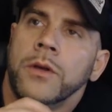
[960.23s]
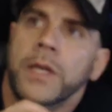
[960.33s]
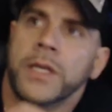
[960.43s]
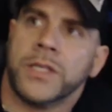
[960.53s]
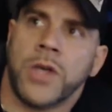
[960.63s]

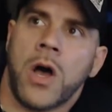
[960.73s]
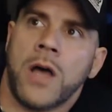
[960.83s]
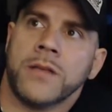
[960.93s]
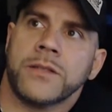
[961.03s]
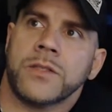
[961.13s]

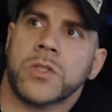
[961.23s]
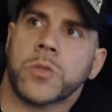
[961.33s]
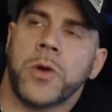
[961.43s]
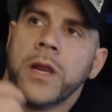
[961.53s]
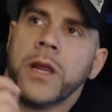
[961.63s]
exhaust
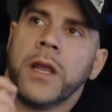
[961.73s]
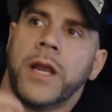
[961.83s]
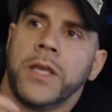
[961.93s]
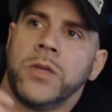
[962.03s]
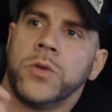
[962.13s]
spring, and
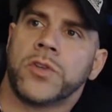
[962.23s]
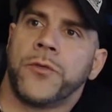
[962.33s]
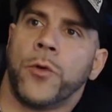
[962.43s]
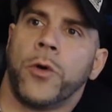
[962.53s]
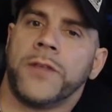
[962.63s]
I used
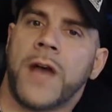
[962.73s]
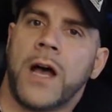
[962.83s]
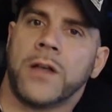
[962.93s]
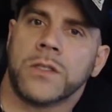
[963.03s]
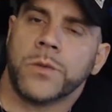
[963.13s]

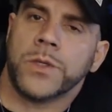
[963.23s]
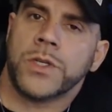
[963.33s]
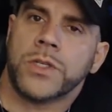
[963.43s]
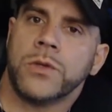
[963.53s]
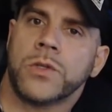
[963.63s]
40,000, which
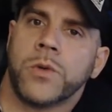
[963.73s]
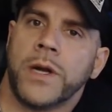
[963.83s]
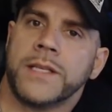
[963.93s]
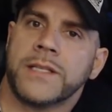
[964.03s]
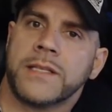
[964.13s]
is
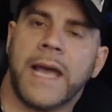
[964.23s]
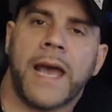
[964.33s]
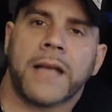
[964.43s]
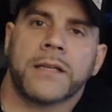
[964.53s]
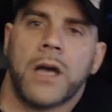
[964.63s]
220
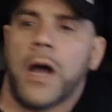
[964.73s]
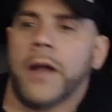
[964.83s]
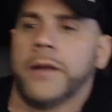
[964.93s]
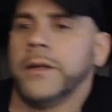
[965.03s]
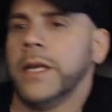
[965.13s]
stacked on